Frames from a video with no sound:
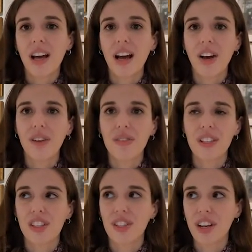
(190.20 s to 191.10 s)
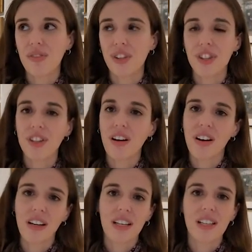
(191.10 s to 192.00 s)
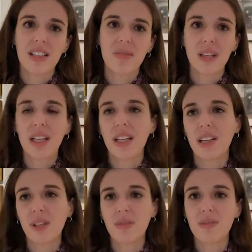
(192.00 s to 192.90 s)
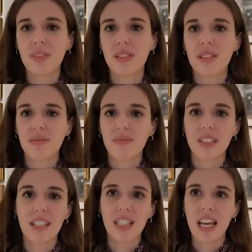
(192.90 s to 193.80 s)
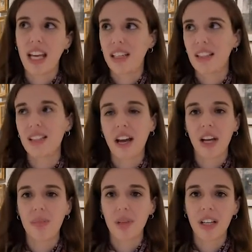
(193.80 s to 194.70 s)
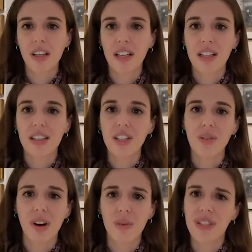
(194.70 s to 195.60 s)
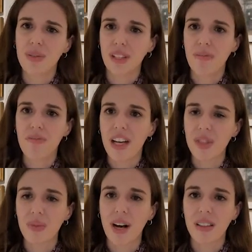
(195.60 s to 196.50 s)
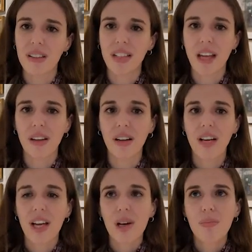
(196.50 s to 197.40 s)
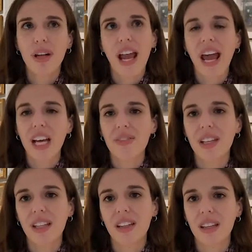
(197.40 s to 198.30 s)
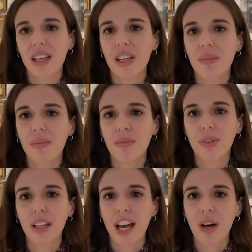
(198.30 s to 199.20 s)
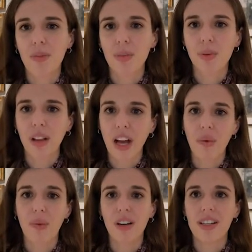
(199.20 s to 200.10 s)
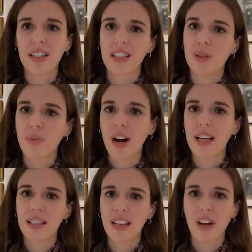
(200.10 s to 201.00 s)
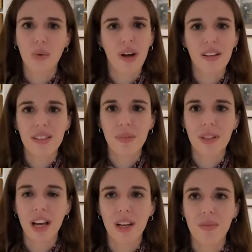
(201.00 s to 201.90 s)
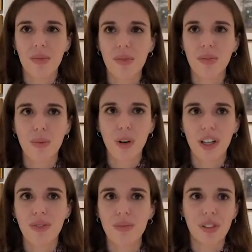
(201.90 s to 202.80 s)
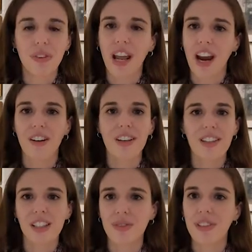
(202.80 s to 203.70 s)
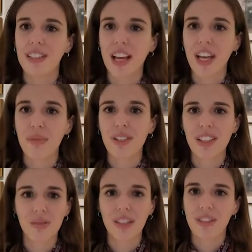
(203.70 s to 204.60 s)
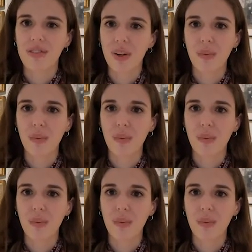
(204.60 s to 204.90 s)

of such diverse artists, mediums, dates, time periods, they don't always really mesh well together, but having a theme really helps you pull out works, and it's surprising how well sometimes works from different eras and different types can really fit